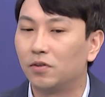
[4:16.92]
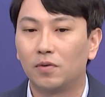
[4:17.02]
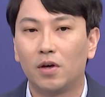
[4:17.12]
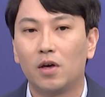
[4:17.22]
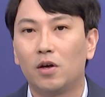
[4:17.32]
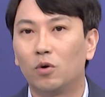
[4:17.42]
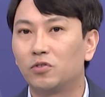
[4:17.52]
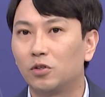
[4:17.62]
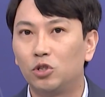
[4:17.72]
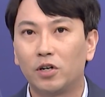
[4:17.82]
it will
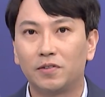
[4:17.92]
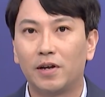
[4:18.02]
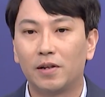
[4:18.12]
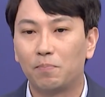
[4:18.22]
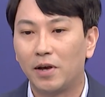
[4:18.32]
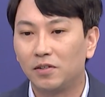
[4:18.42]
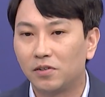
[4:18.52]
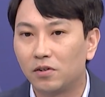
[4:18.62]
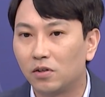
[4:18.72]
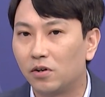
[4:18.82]
suggest that
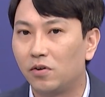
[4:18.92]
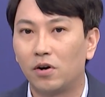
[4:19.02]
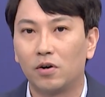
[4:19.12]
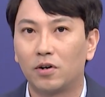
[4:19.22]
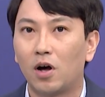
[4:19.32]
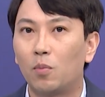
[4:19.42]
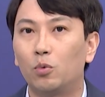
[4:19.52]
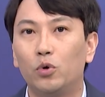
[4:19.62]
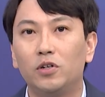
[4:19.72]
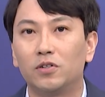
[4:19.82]
basically a couple
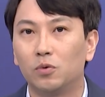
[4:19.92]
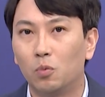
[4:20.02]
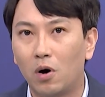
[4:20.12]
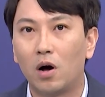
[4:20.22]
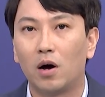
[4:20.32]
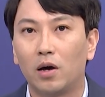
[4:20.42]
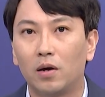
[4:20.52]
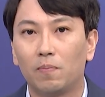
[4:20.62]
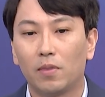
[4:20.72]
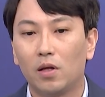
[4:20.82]
of reasons why
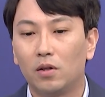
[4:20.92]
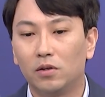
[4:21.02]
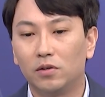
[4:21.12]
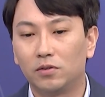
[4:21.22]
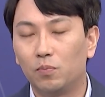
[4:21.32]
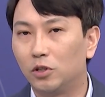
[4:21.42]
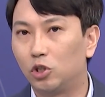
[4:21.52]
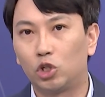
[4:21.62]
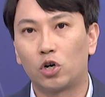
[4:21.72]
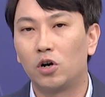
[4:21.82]
this
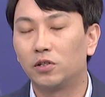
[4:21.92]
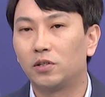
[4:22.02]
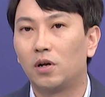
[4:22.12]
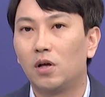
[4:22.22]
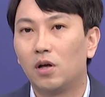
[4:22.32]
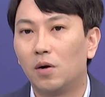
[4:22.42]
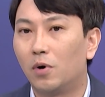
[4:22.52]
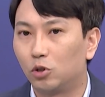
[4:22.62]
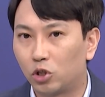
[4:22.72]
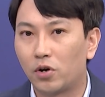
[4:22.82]
mistrust
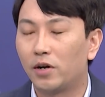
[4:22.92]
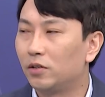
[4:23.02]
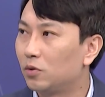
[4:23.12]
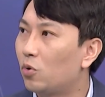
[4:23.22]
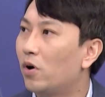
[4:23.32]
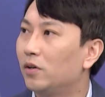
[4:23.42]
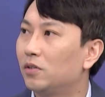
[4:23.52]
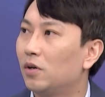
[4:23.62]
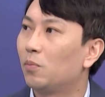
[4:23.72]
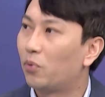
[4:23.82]
among China is
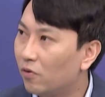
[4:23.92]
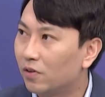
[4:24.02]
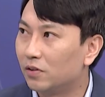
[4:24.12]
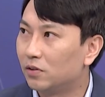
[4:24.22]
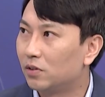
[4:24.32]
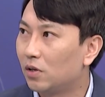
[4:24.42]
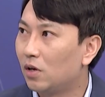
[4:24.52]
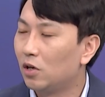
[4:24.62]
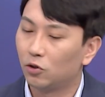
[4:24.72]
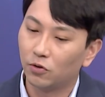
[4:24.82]
quite prevalent.
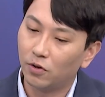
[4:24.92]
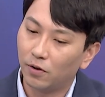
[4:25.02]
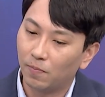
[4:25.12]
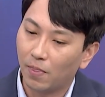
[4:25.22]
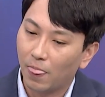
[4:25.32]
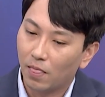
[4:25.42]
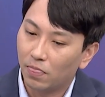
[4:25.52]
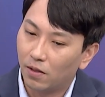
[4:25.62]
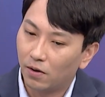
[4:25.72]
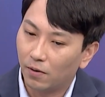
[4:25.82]
So
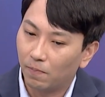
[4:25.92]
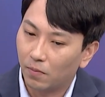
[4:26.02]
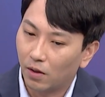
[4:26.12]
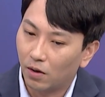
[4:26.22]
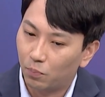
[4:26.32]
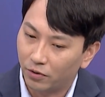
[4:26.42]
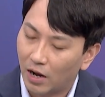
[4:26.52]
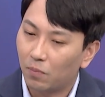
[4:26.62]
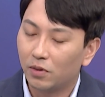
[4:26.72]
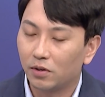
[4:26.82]
the
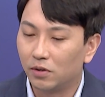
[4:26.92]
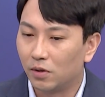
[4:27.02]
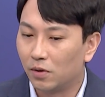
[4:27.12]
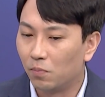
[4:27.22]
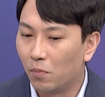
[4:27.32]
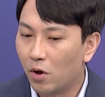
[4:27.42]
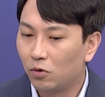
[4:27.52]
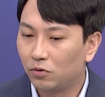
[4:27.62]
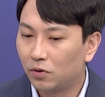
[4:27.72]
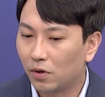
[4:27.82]
predominantly the
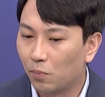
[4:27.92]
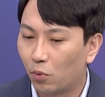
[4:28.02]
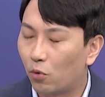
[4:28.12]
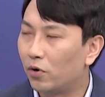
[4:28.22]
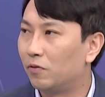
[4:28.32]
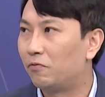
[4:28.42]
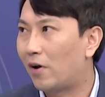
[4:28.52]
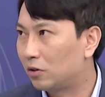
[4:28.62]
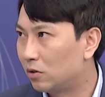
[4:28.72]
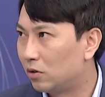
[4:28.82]
most important
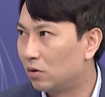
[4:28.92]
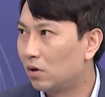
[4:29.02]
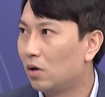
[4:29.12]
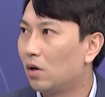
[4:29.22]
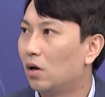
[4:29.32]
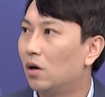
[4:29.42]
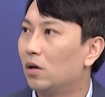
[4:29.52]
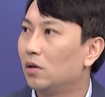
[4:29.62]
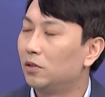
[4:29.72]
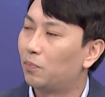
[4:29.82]
factor
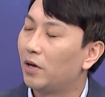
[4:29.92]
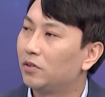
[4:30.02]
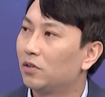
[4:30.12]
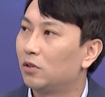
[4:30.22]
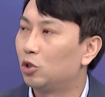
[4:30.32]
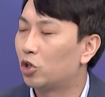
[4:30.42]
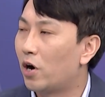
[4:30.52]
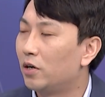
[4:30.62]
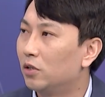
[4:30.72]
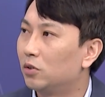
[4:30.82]
is basically
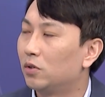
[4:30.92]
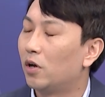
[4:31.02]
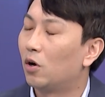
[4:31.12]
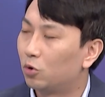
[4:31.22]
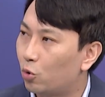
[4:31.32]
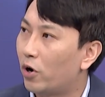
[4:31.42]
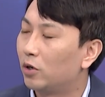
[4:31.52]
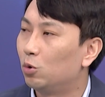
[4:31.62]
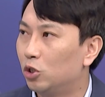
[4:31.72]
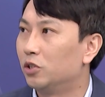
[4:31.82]
China's
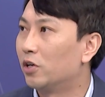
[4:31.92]
autocratic regime